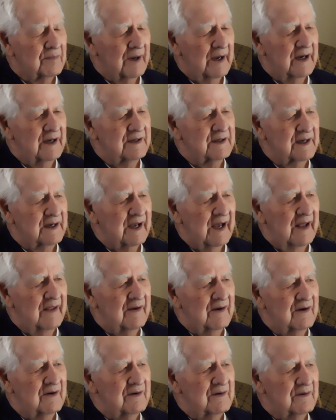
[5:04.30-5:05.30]
play
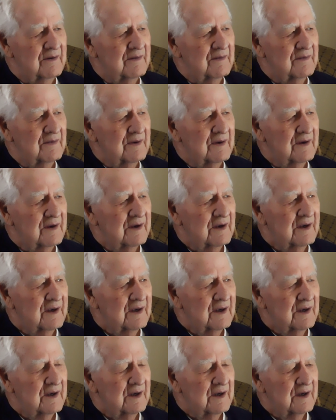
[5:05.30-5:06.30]
together,
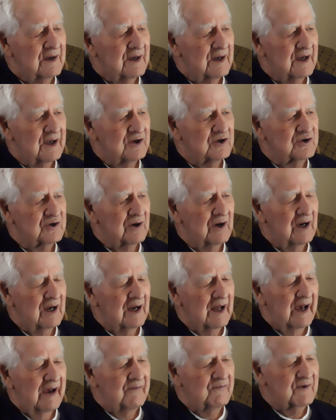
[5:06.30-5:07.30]
enjoy
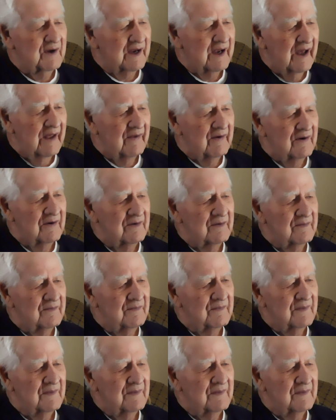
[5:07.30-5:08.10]
life together.